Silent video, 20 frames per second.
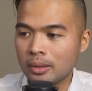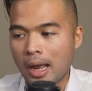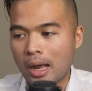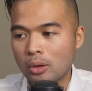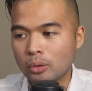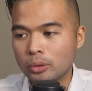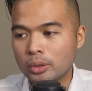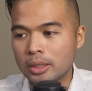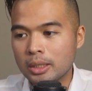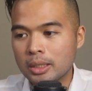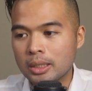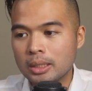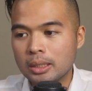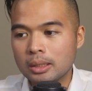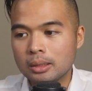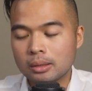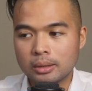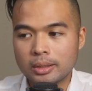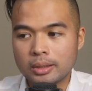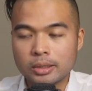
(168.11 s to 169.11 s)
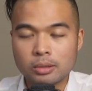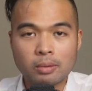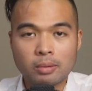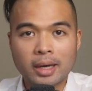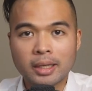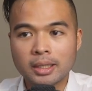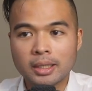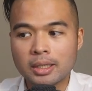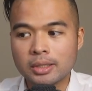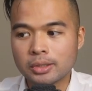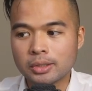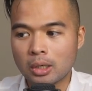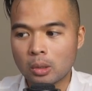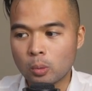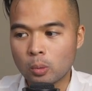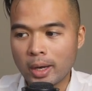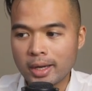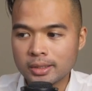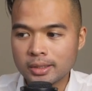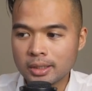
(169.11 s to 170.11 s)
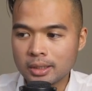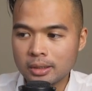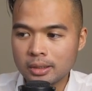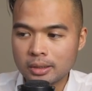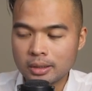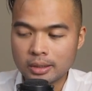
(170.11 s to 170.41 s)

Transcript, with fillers: how the these rankings are weighted,